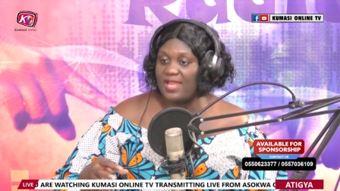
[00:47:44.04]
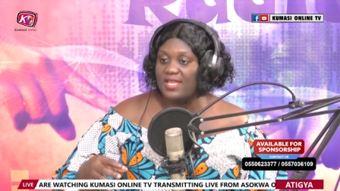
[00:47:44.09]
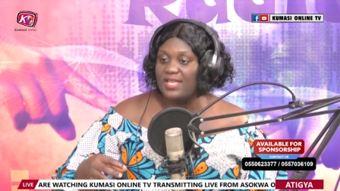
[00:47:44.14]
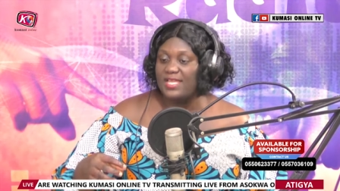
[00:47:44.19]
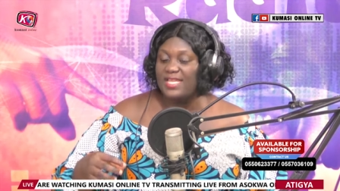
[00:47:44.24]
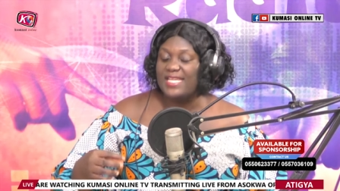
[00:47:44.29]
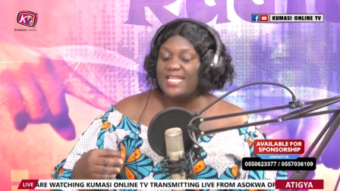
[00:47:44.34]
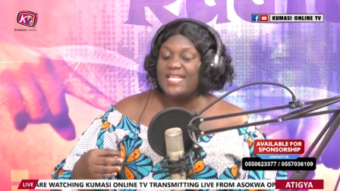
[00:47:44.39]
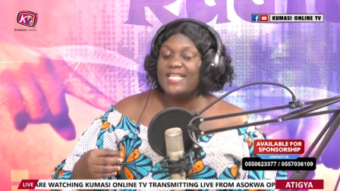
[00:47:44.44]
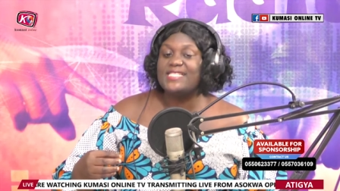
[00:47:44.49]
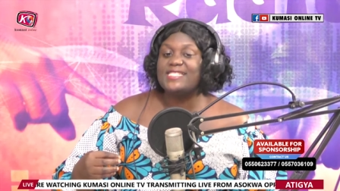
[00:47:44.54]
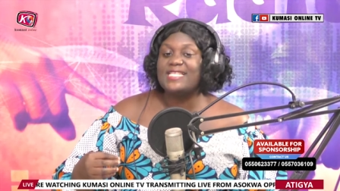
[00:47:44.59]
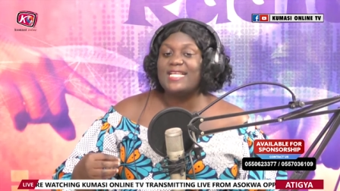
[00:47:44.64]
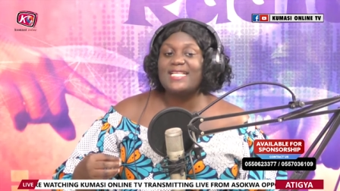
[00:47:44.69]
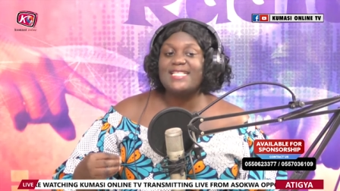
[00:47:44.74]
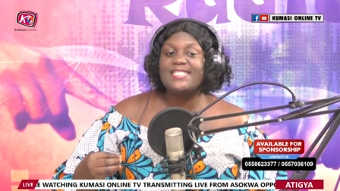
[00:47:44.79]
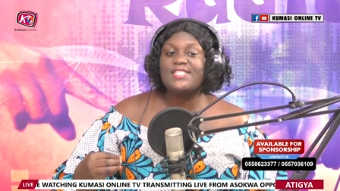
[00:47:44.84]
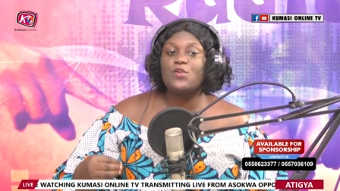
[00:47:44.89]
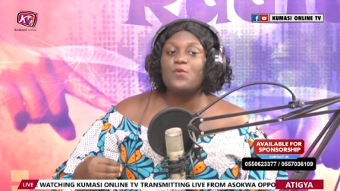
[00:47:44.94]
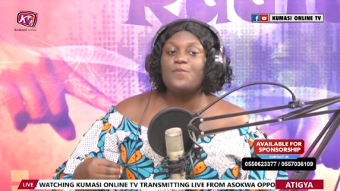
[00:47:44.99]
he is a
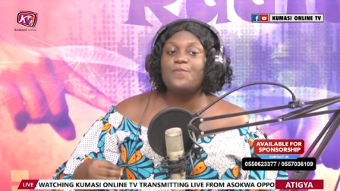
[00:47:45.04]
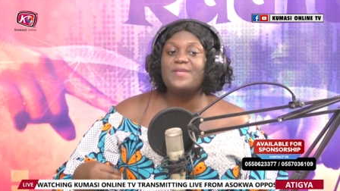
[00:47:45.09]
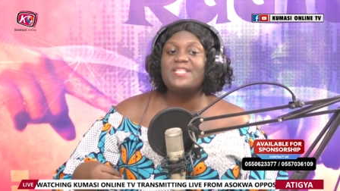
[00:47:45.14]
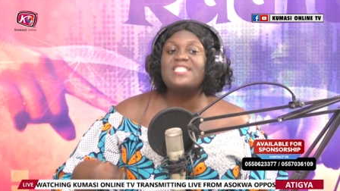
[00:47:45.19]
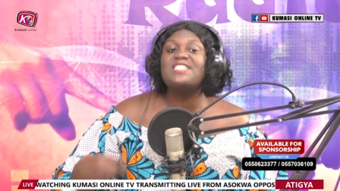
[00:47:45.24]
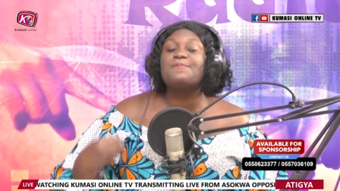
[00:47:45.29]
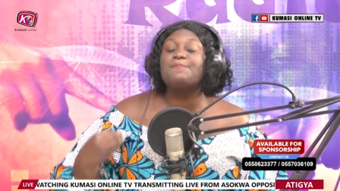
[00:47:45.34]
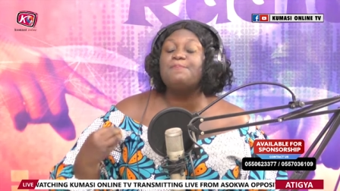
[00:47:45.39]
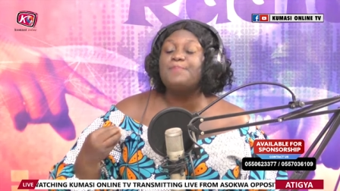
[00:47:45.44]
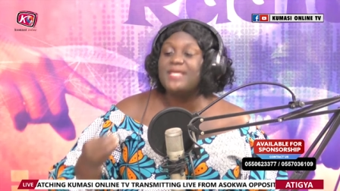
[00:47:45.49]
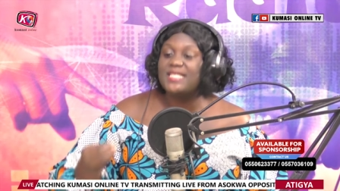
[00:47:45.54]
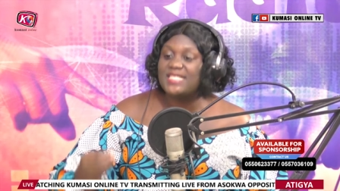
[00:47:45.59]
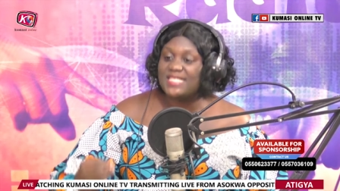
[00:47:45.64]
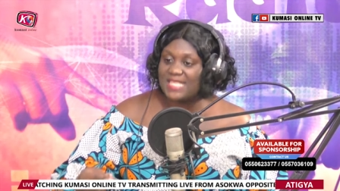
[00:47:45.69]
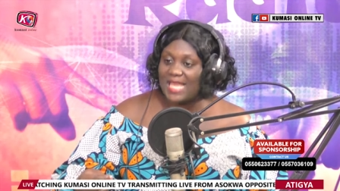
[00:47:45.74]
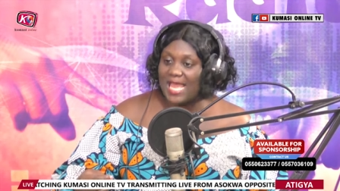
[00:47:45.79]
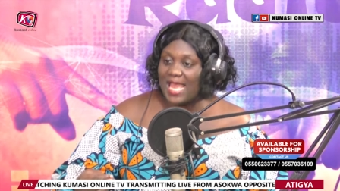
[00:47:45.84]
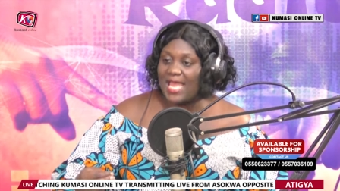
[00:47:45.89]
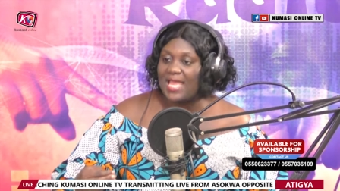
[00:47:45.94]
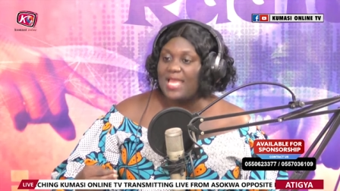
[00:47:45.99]
little bit
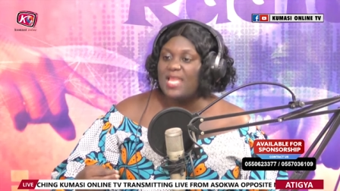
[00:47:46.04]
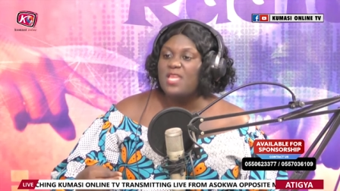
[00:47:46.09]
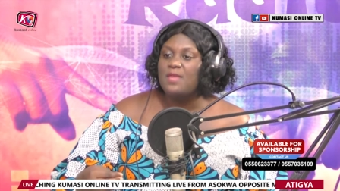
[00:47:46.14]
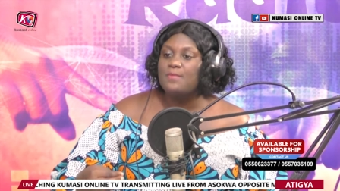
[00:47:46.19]
bitter.